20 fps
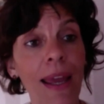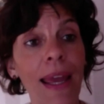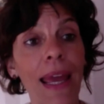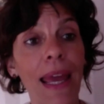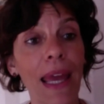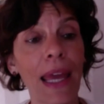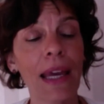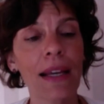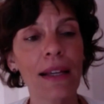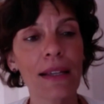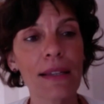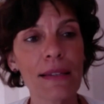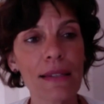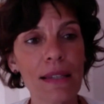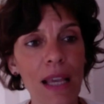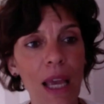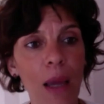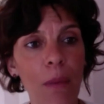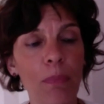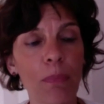
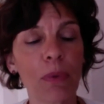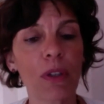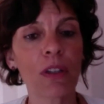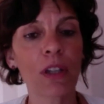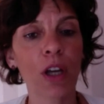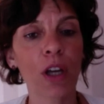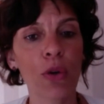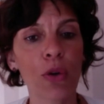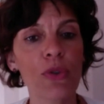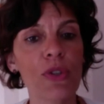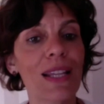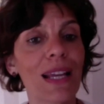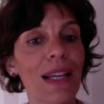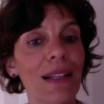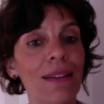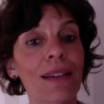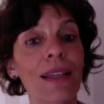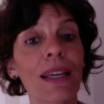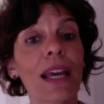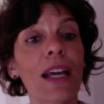except those that
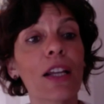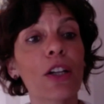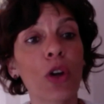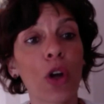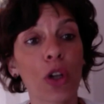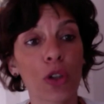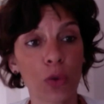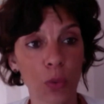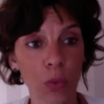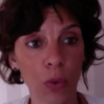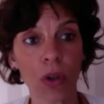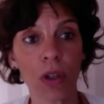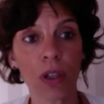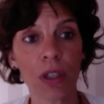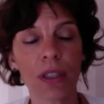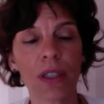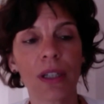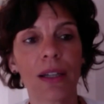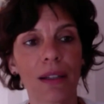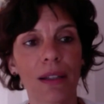cannot
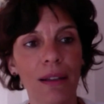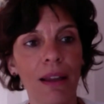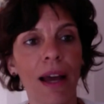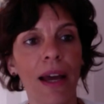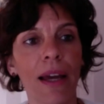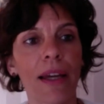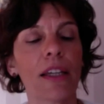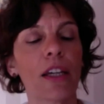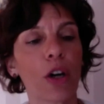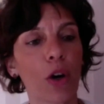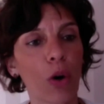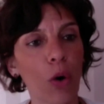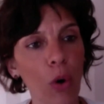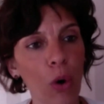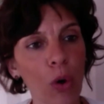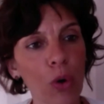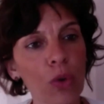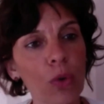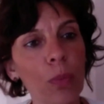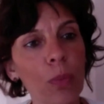work, like
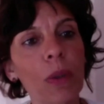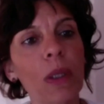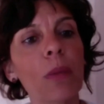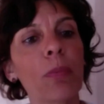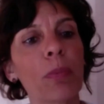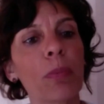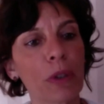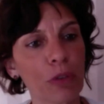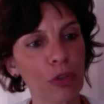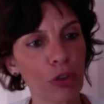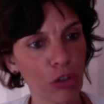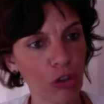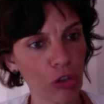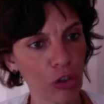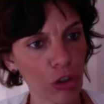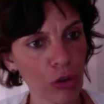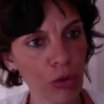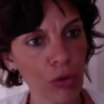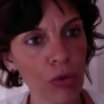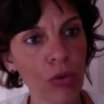old people,
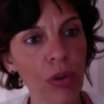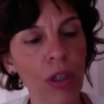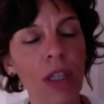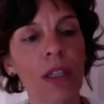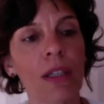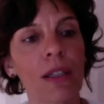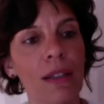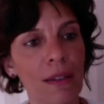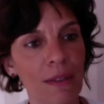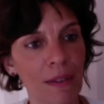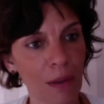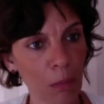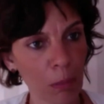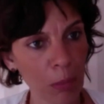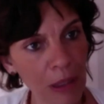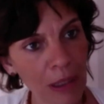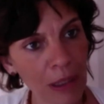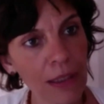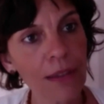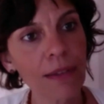children,
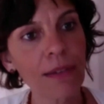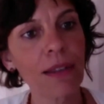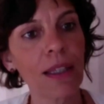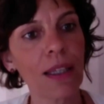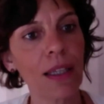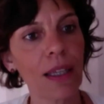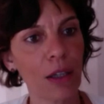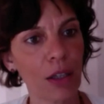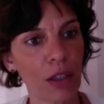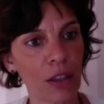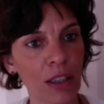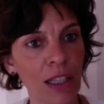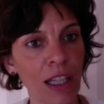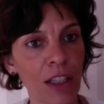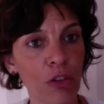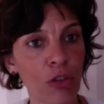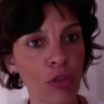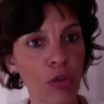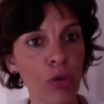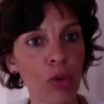disability, that
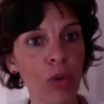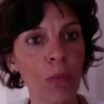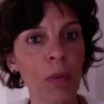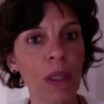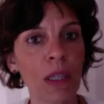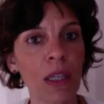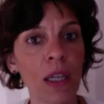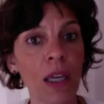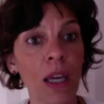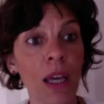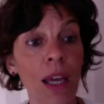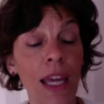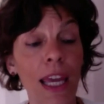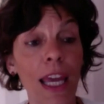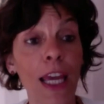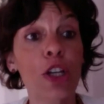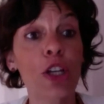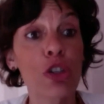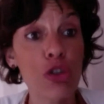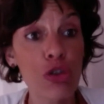should be
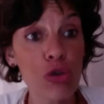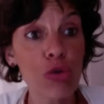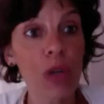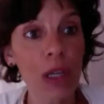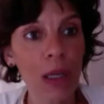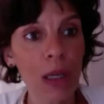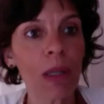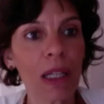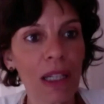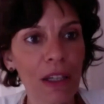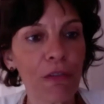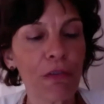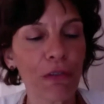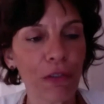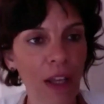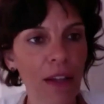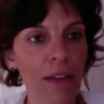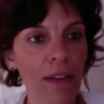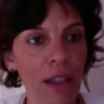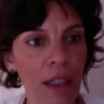extremely
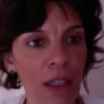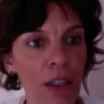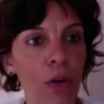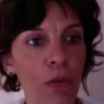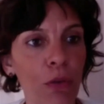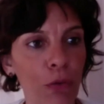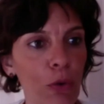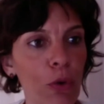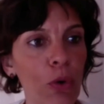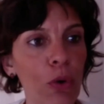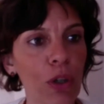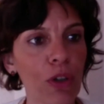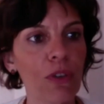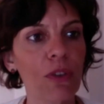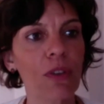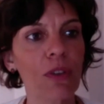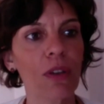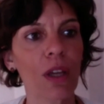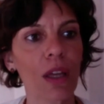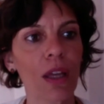funding, of
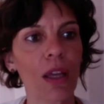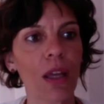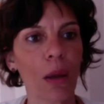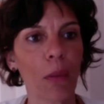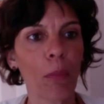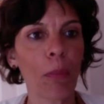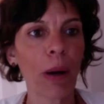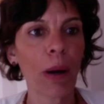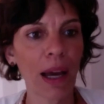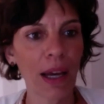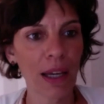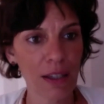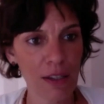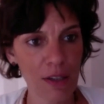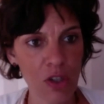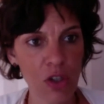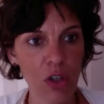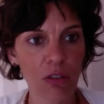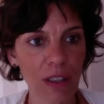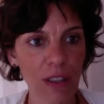course, by
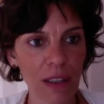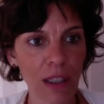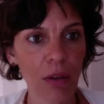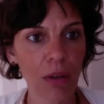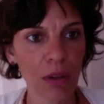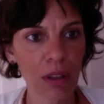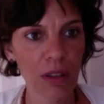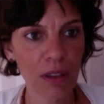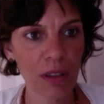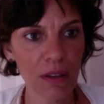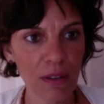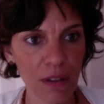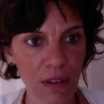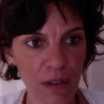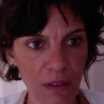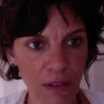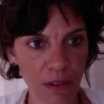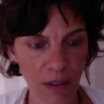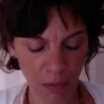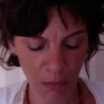solidarity
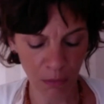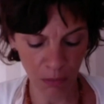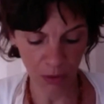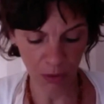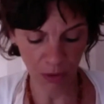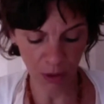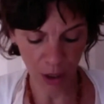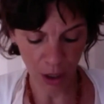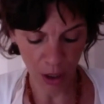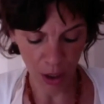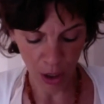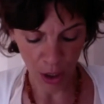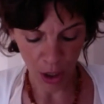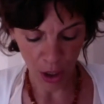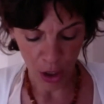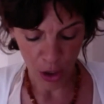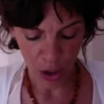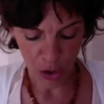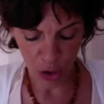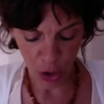systems.
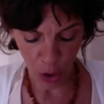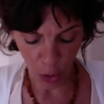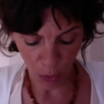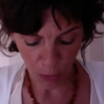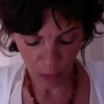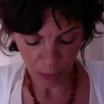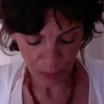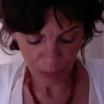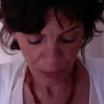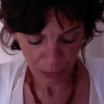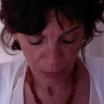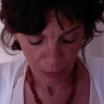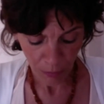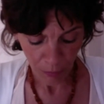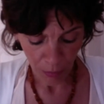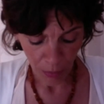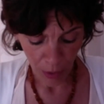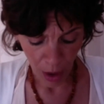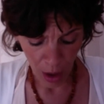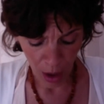So
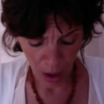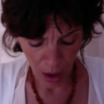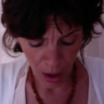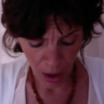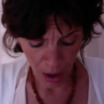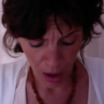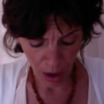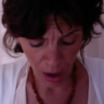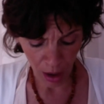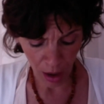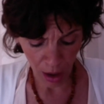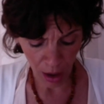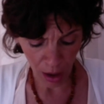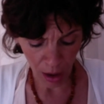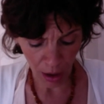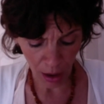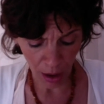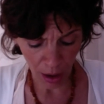I